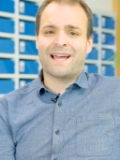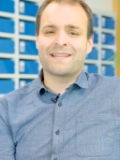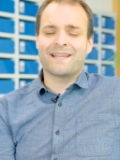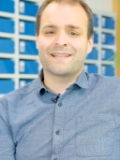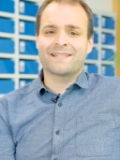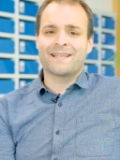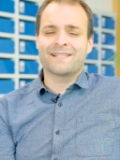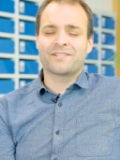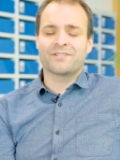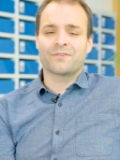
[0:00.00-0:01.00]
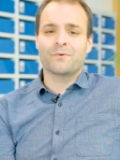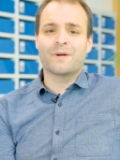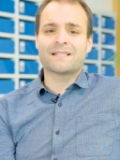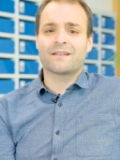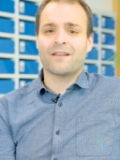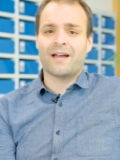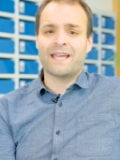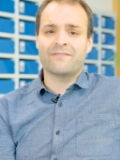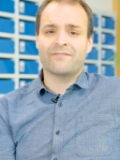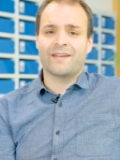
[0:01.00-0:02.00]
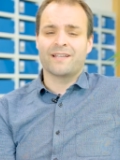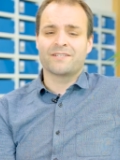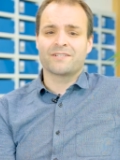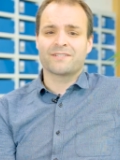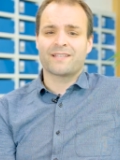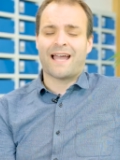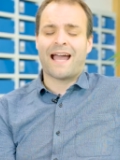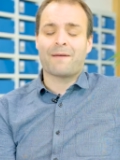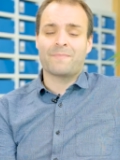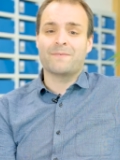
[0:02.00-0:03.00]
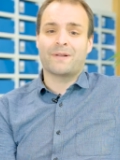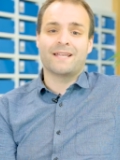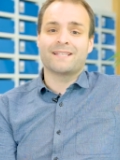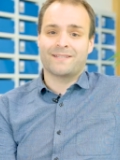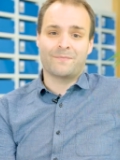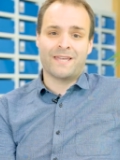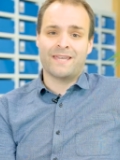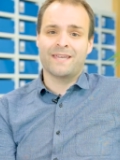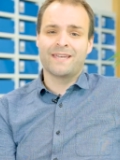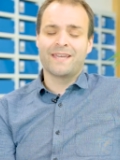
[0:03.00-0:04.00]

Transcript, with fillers: and it's just always alive and just a happy place to be,